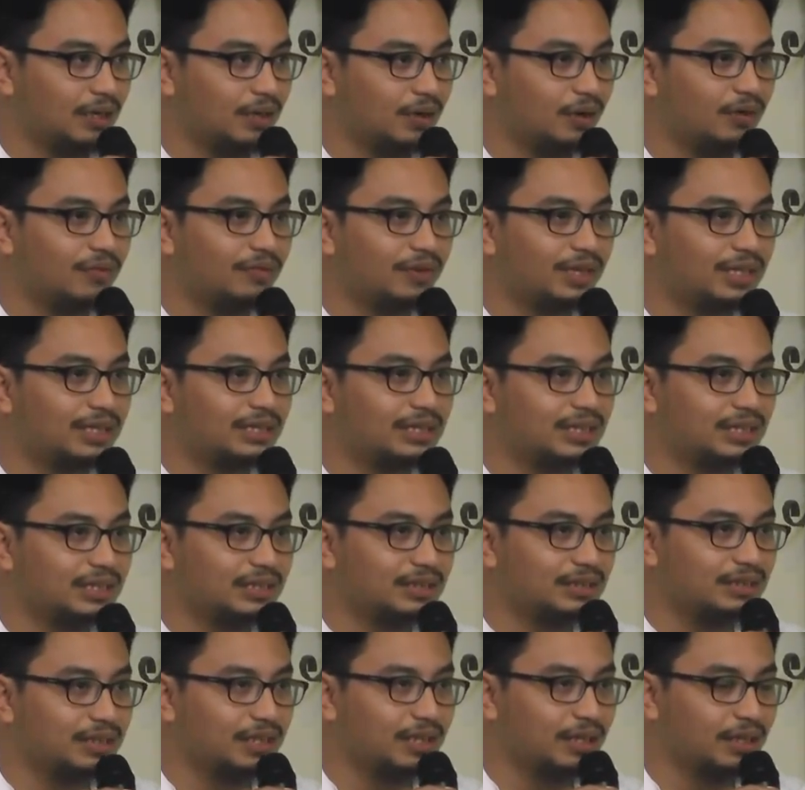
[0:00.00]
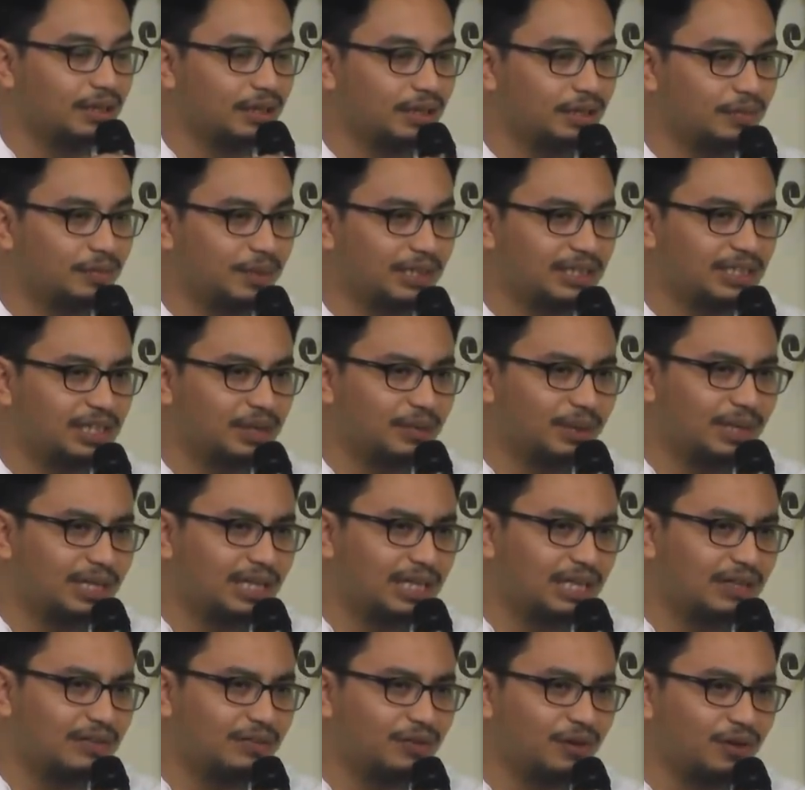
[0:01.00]
conversions, especially when
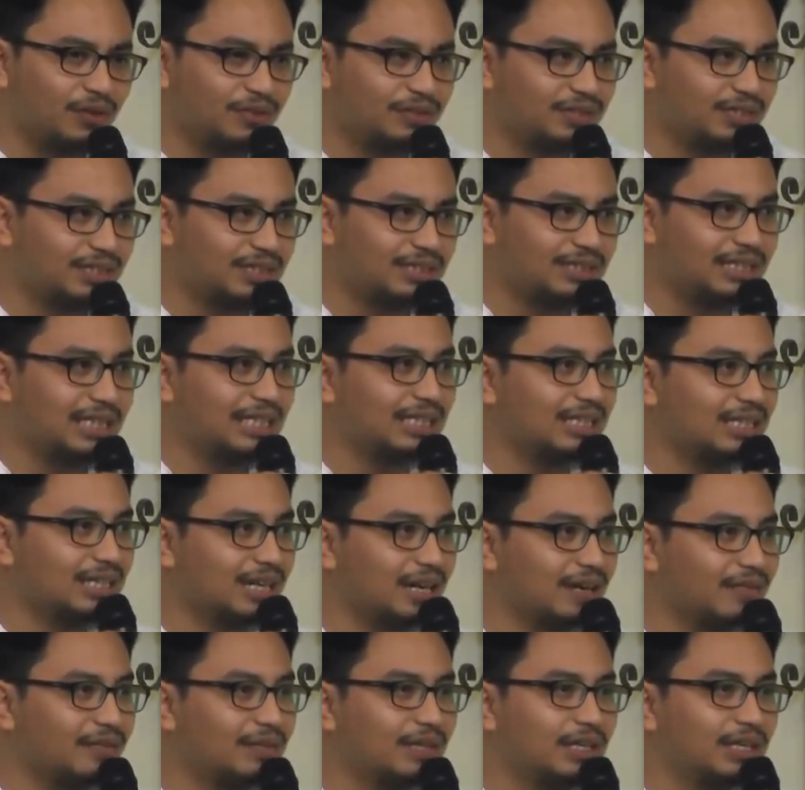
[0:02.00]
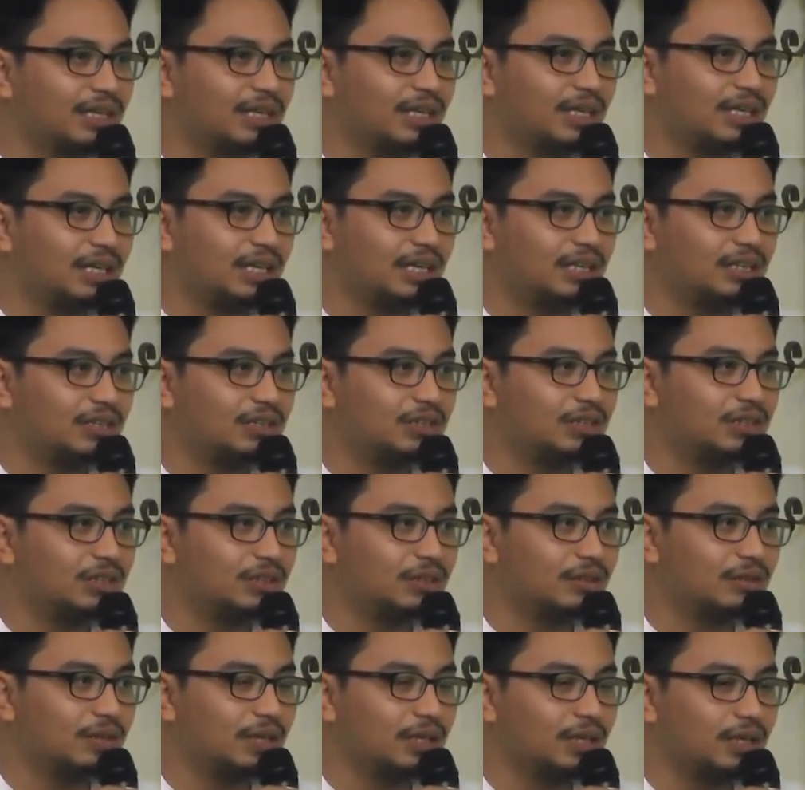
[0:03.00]
it involves statecraft, is
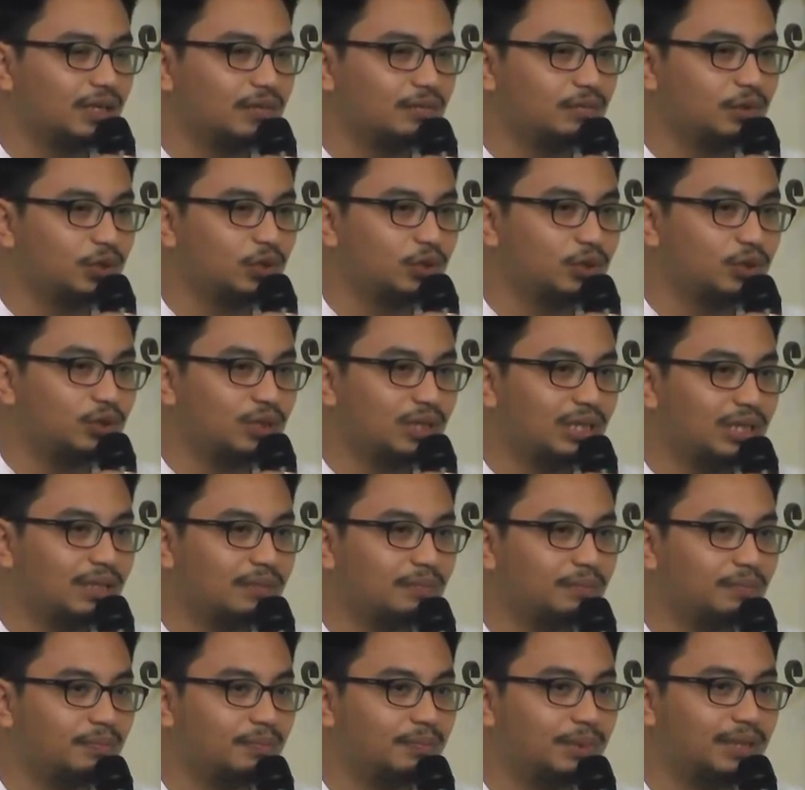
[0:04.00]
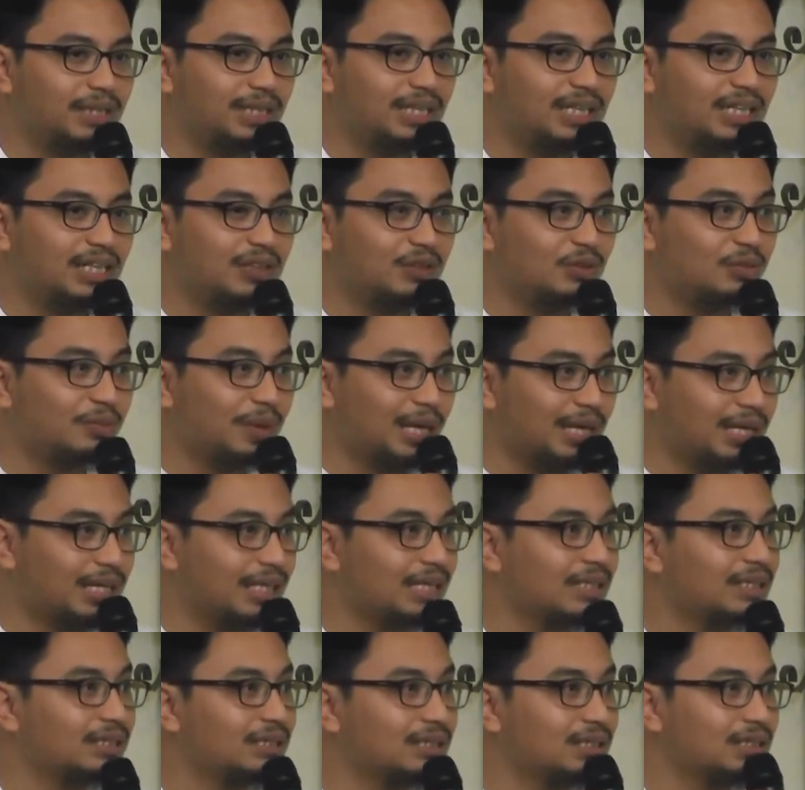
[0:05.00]
usually pertaining to
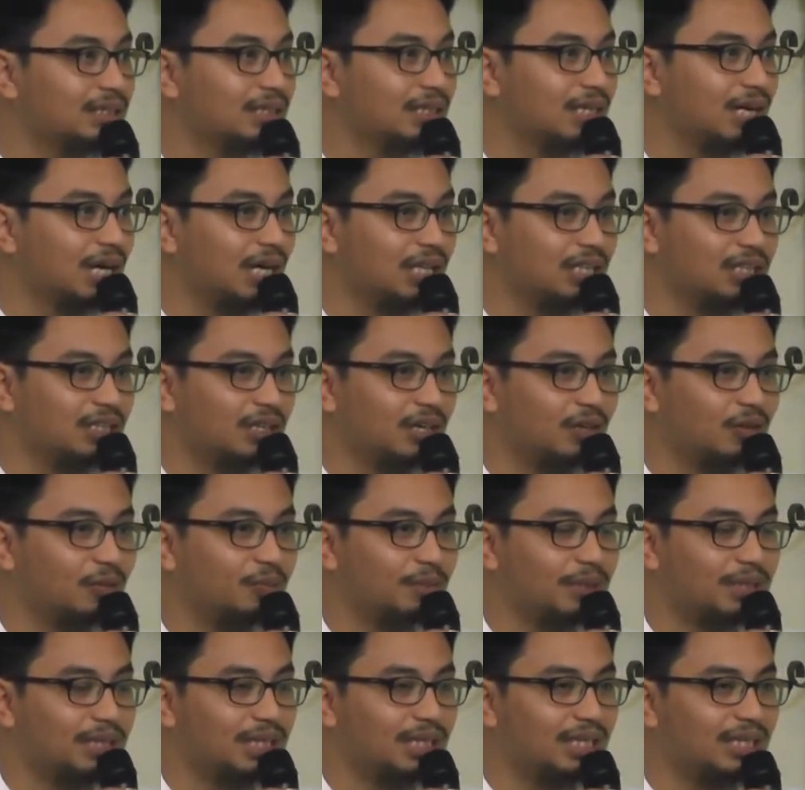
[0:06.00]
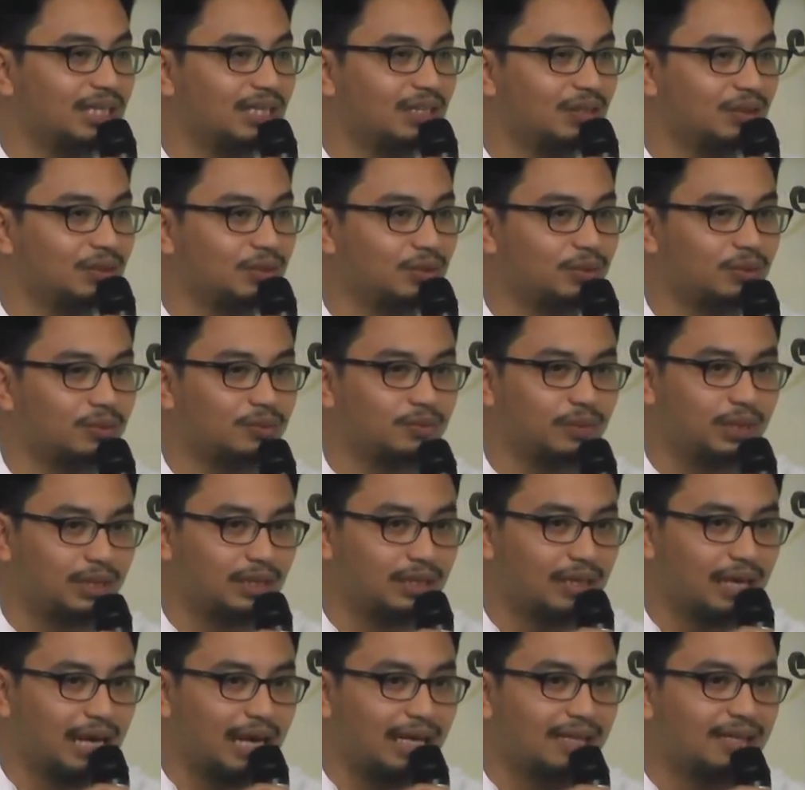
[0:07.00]
marriage atau pertaining to
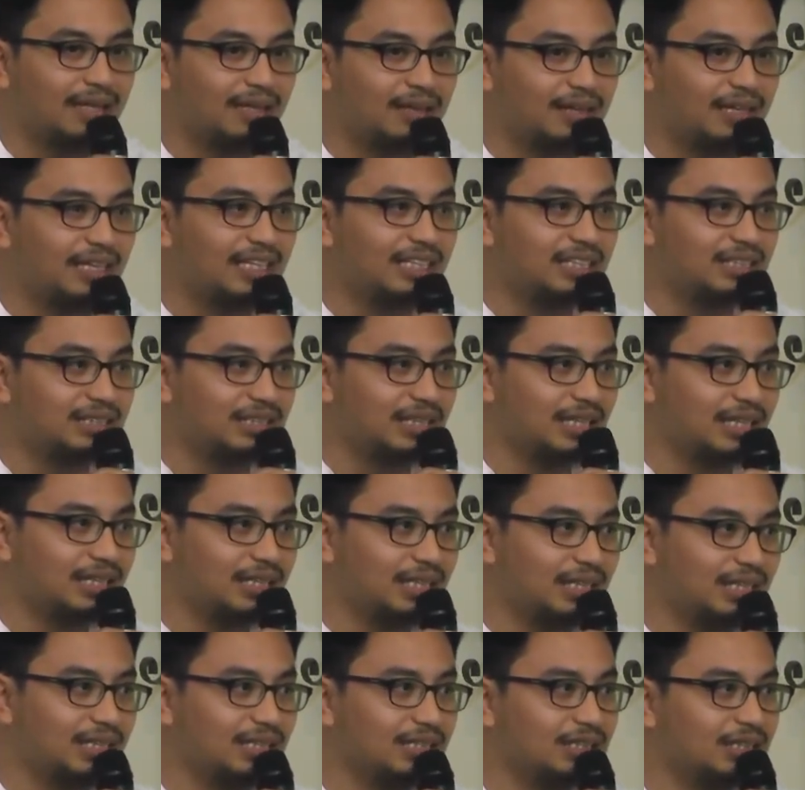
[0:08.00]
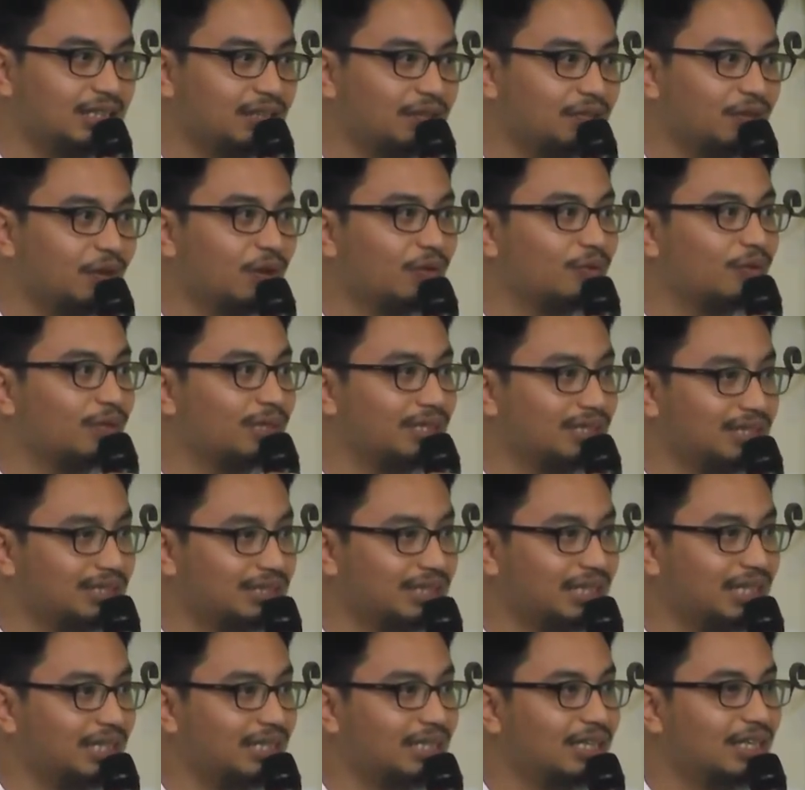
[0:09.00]
other things that is involved with the
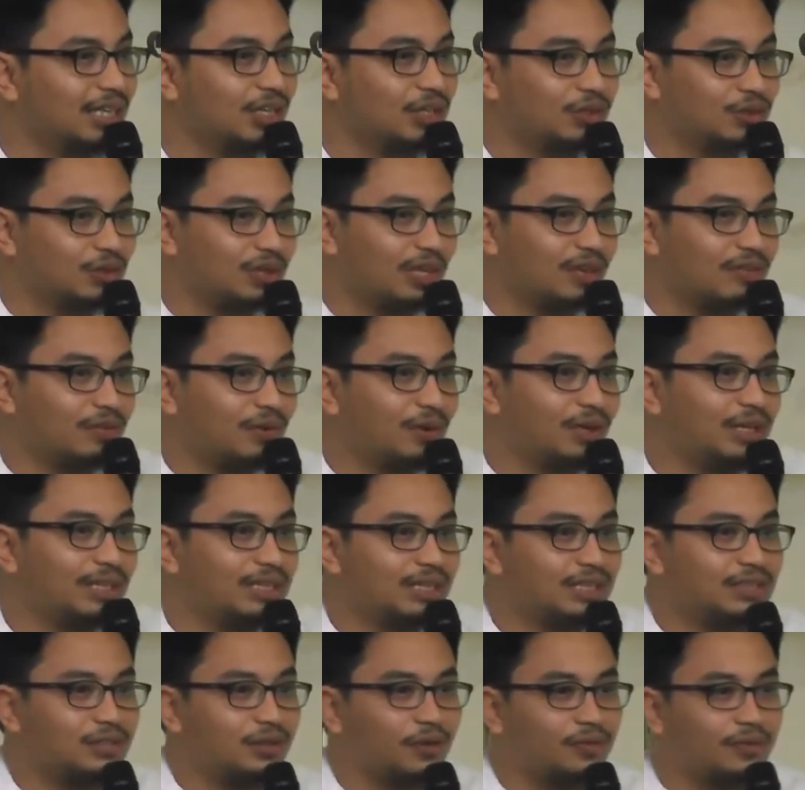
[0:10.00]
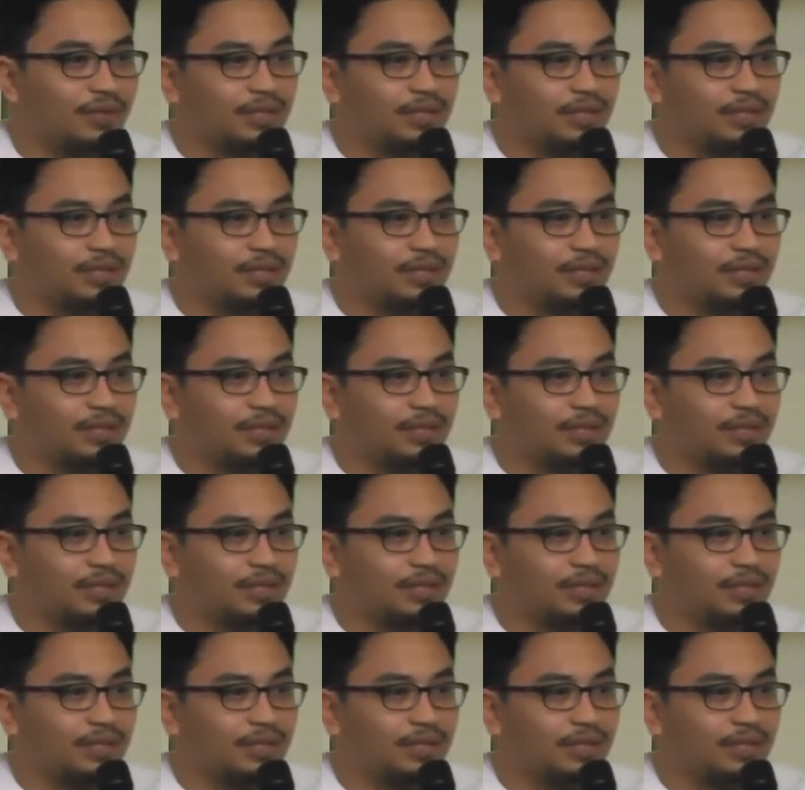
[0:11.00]
state. So therefore it is of